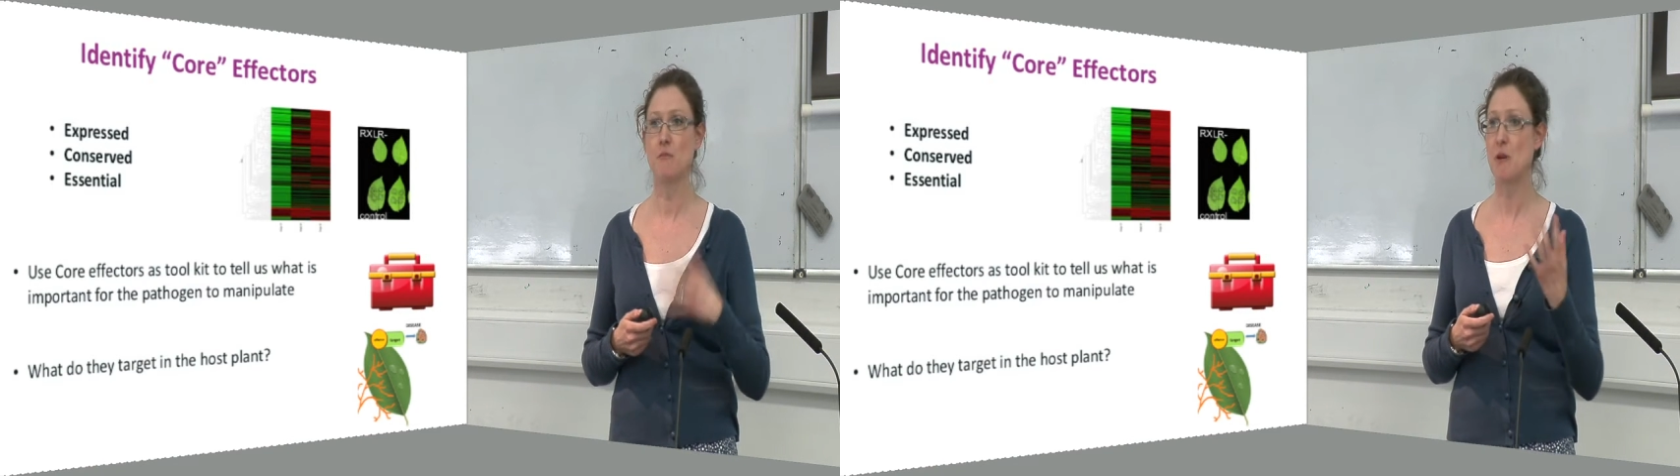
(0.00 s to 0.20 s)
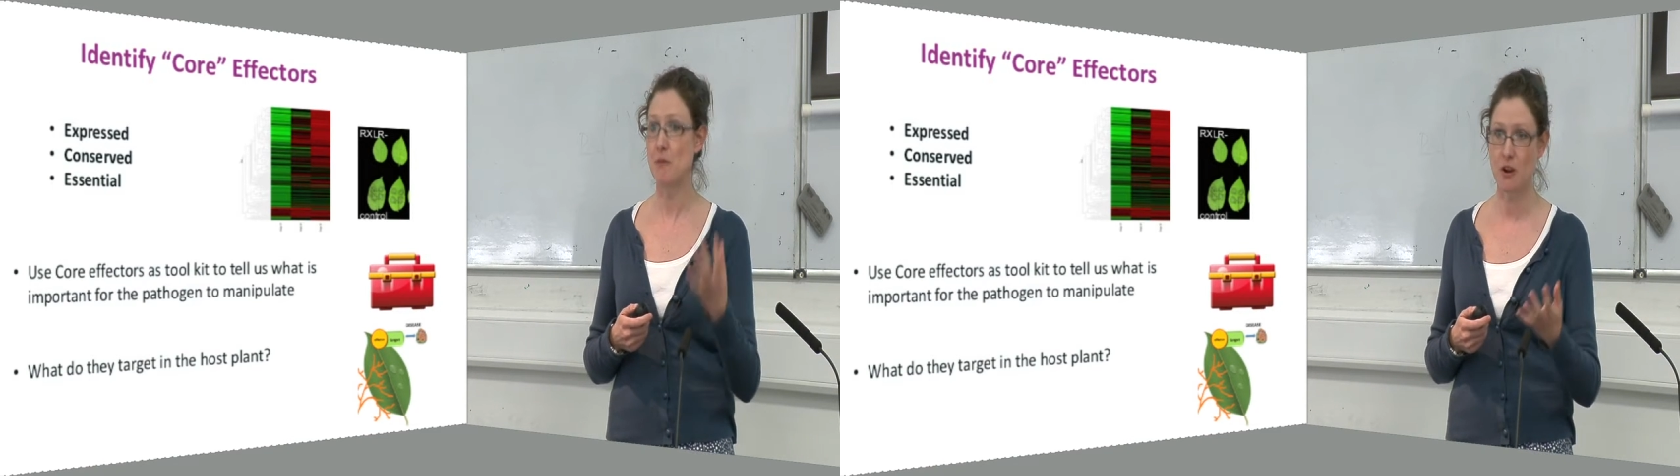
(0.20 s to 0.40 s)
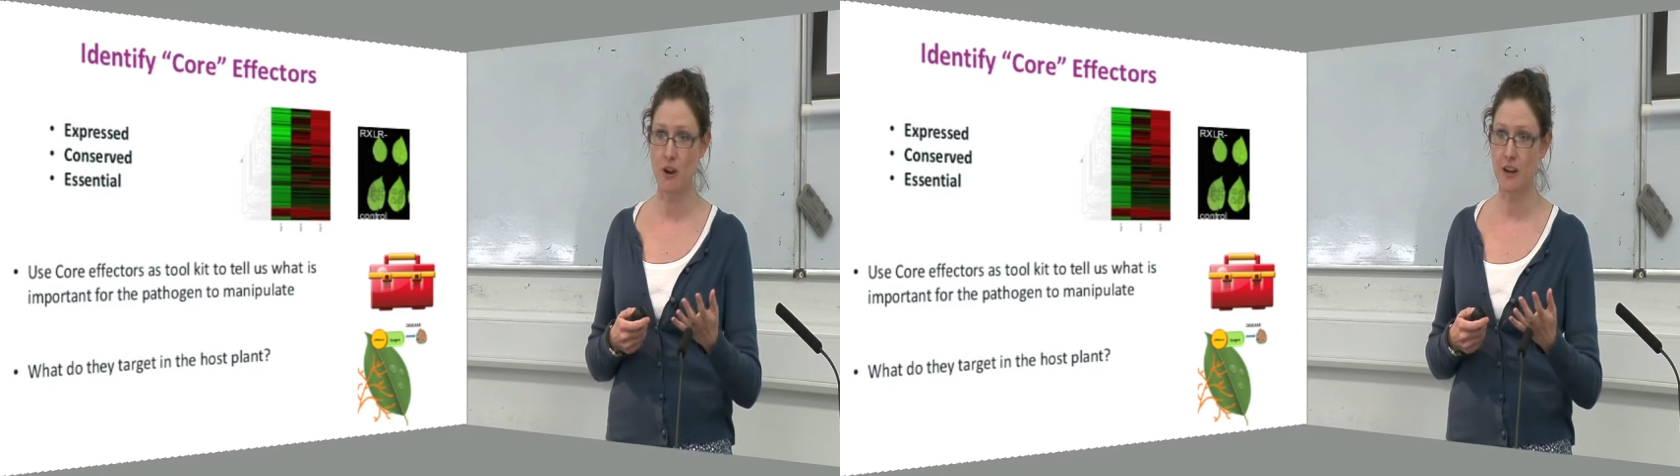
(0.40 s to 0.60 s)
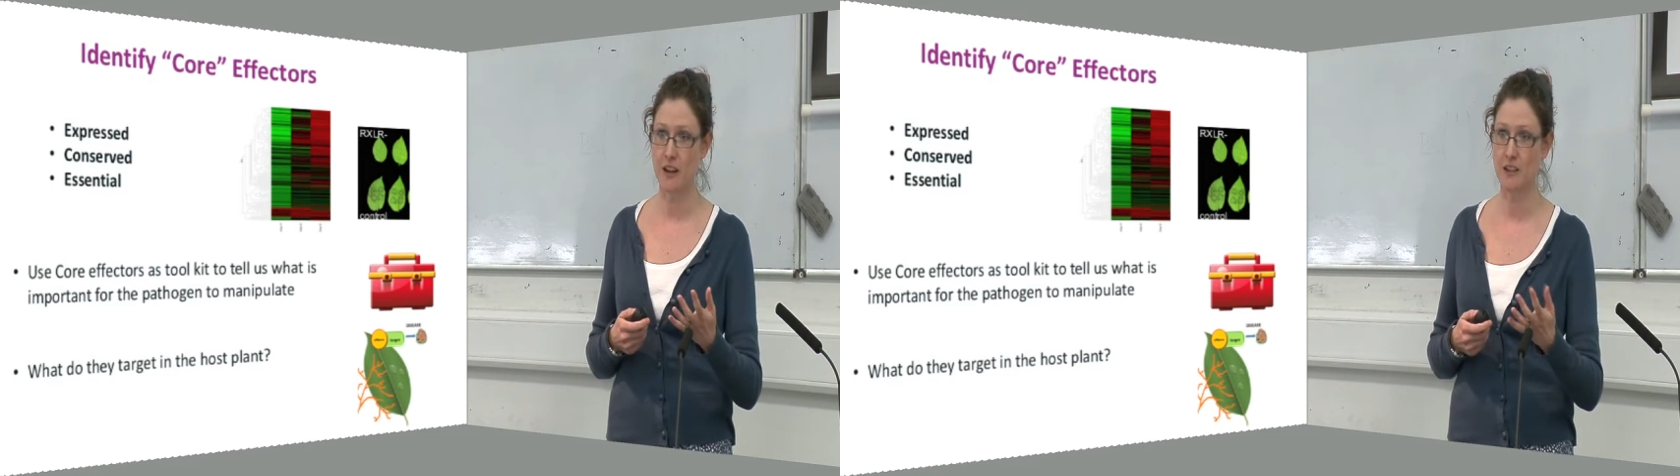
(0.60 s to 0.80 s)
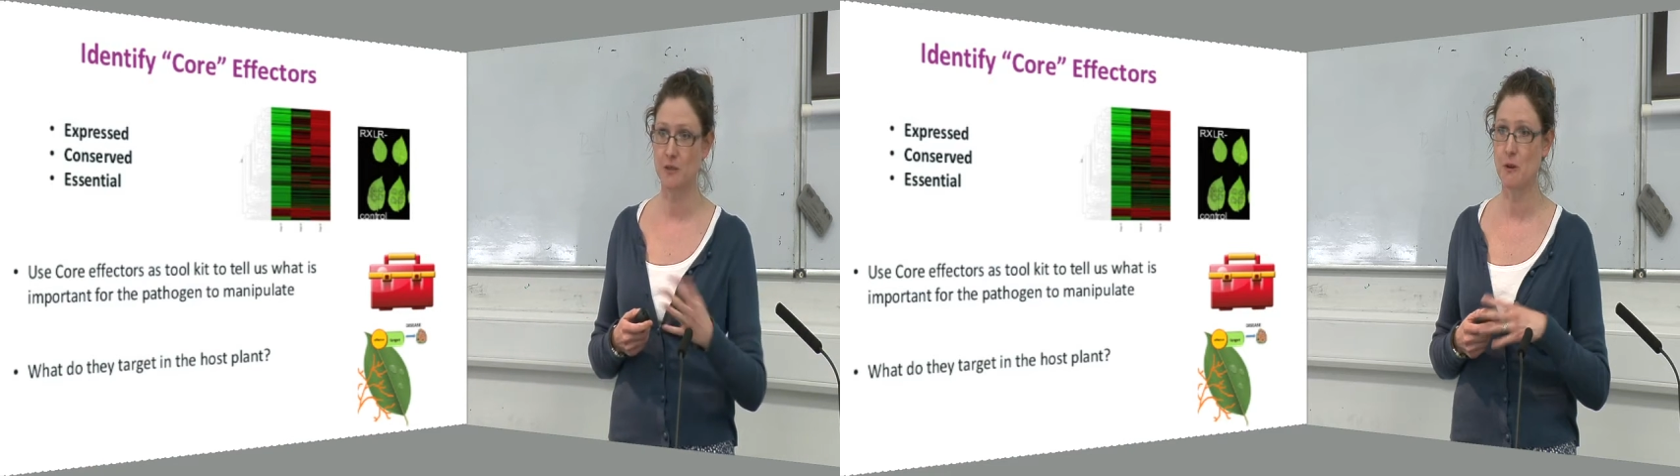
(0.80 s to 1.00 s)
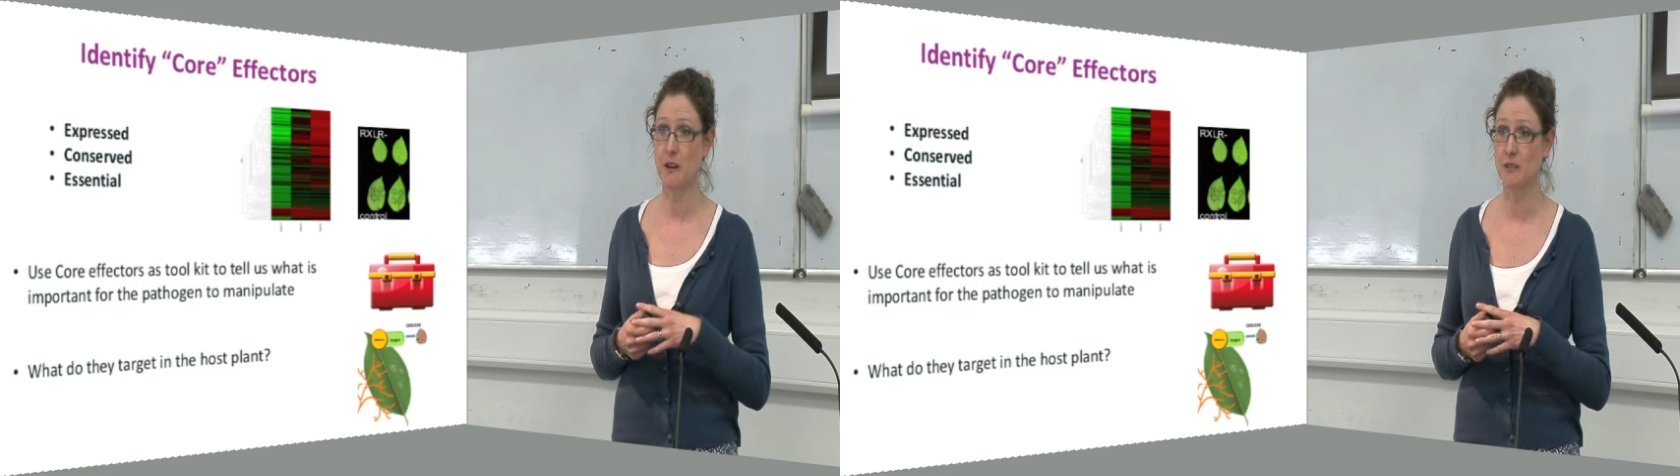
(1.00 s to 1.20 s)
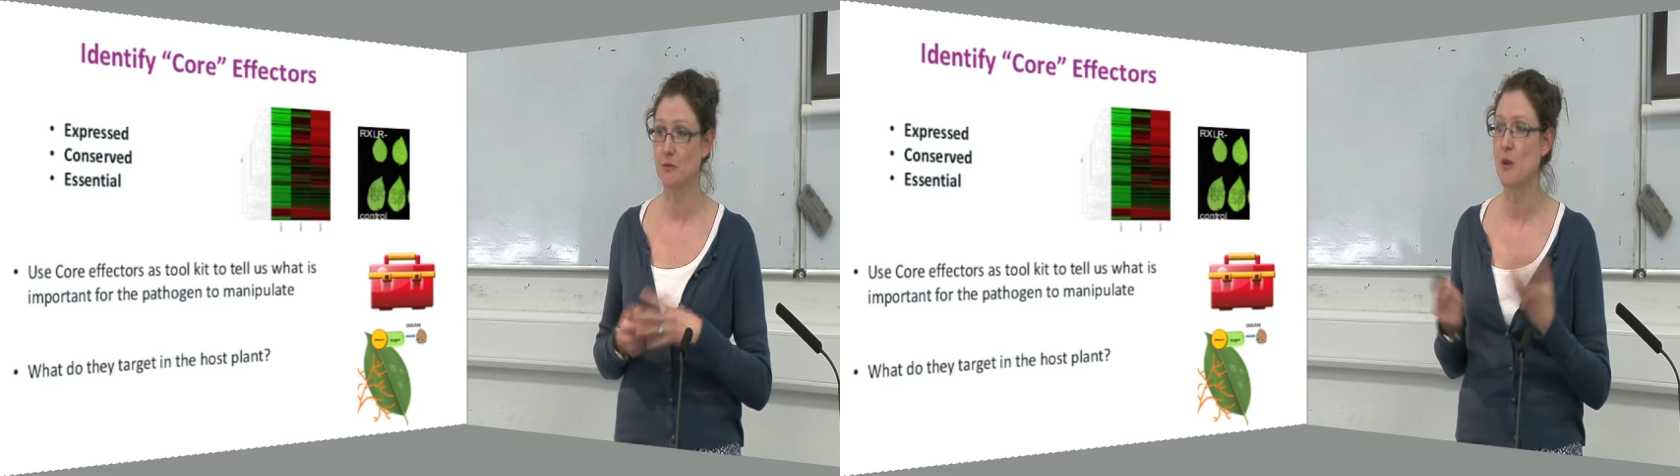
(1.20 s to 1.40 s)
maybe RNA as well,